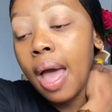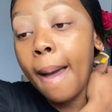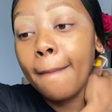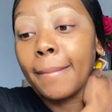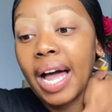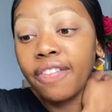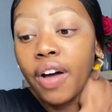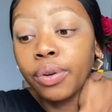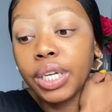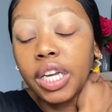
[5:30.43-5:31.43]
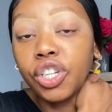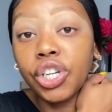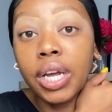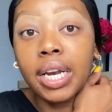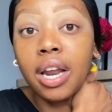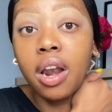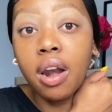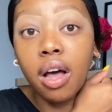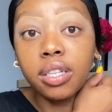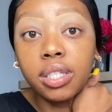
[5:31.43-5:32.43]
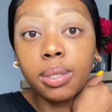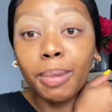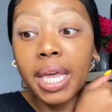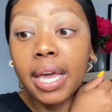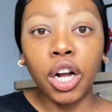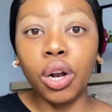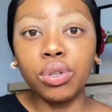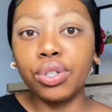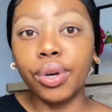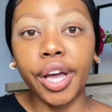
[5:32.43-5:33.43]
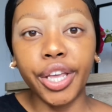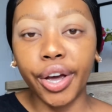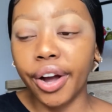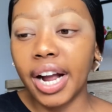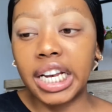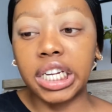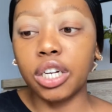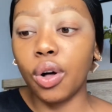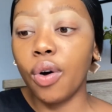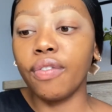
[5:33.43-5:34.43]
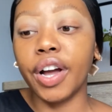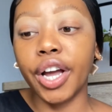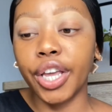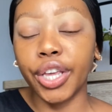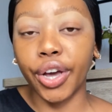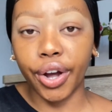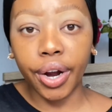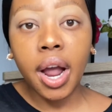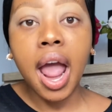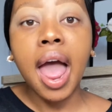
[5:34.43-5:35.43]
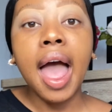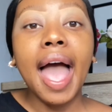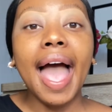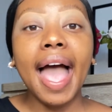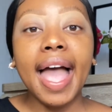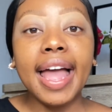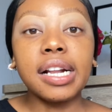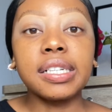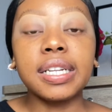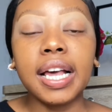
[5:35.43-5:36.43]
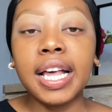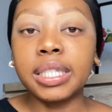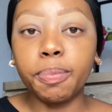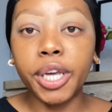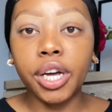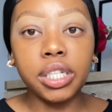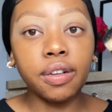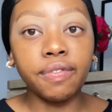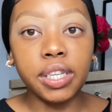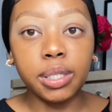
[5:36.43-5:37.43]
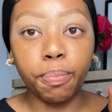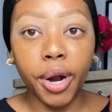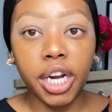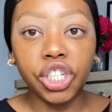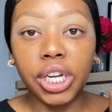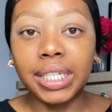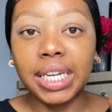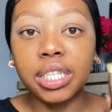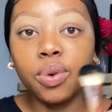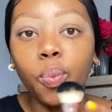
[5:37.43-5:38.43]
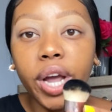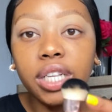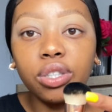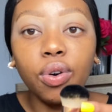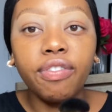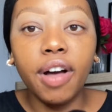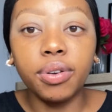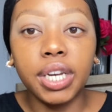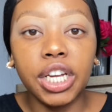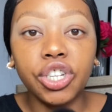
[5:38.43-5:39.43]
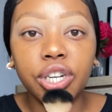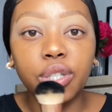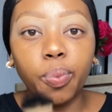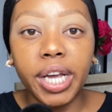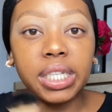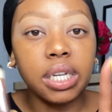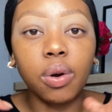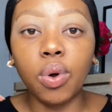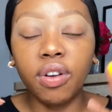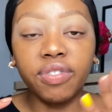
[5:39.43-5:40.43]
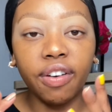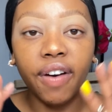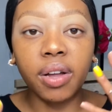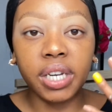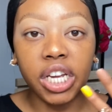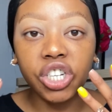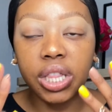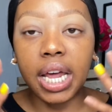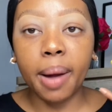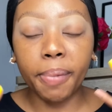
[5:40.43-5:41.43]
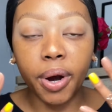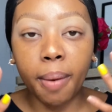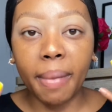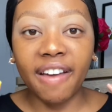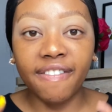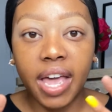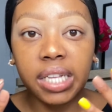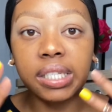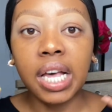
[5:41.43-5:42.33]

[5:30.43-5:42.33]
My foundation lasts me close to a year, a little over a year. And it's because of this brush. It doesn't waste. No foundation is wasted. All of the foundation that I put on my face